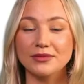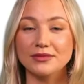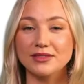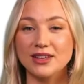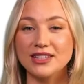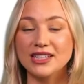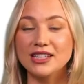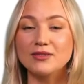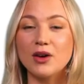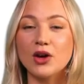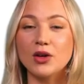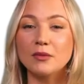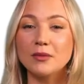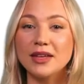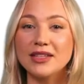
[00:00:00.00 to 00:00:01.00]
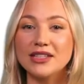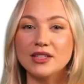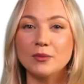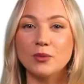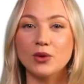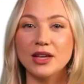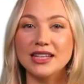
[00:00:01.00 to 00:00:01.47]
This is followed by the
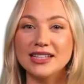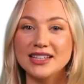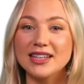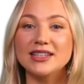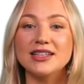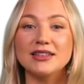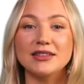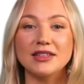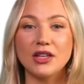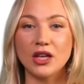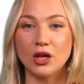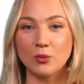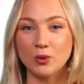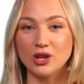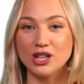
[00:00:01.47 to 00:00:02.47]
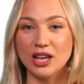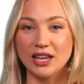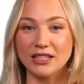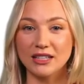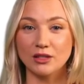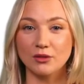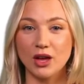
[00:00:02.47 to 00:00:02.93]
supporting sentence, which
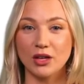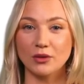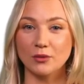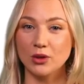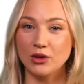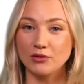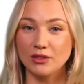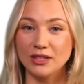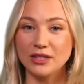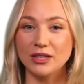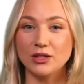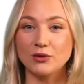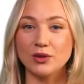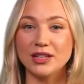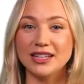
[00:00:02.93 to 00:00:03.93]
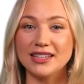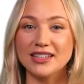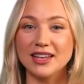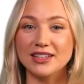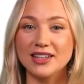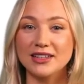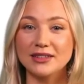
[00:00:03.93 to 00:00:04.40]
lays the groundwork for the concluding
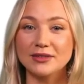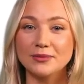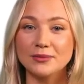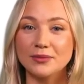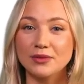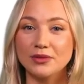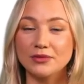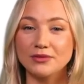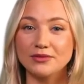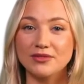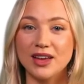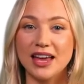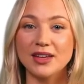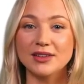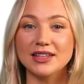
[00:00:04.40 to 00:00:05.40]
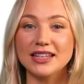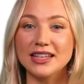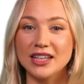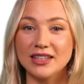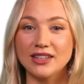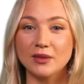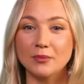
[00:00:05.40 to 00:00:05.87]
sentence. Finally,
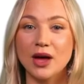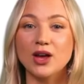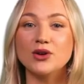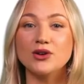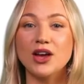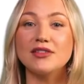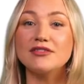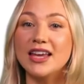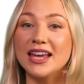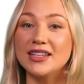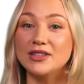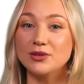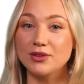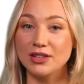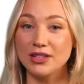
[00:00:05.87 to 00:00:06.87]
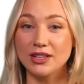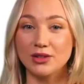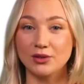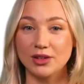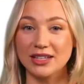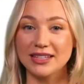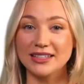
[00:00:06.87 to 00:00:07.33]
the paragraph ends with a
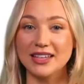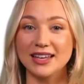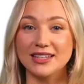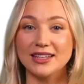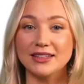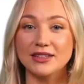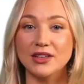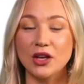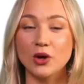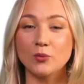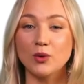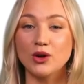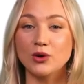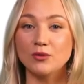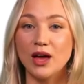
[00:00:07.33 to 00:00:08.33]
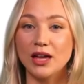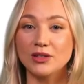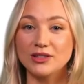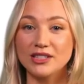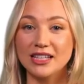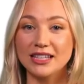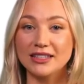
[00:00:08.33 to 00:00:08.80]
concluding sentence where the writer
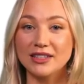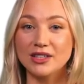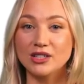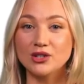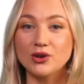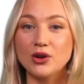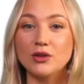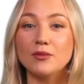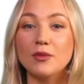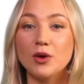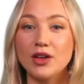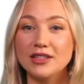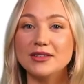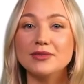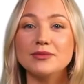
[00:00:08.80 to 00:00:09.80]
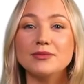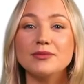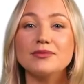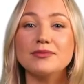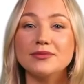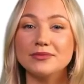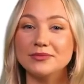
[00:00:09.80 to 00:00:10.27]
states a strong point.
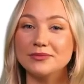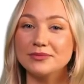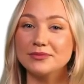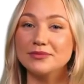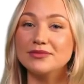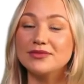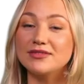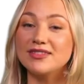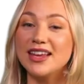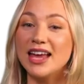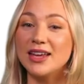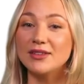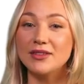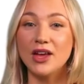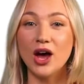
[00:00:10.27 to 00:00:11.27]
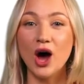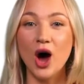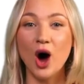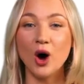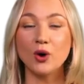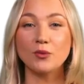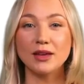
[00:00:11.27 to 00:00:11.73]
Now,
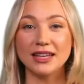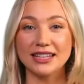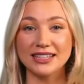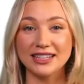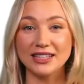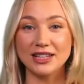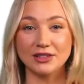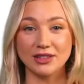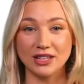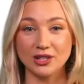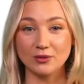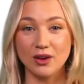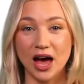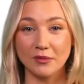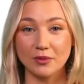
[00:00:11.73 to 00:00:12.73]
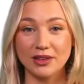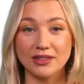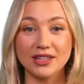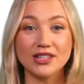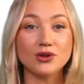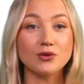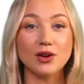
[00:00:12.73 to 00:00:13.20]
all we need to do is wrap up
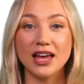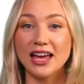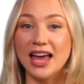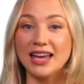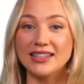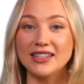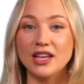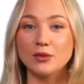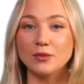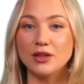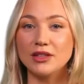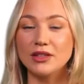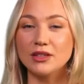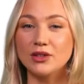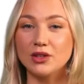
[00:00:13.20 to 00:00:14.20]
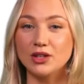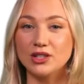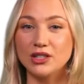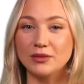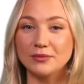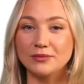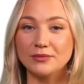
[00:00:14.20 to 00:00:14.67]
this great essay with a conclusion.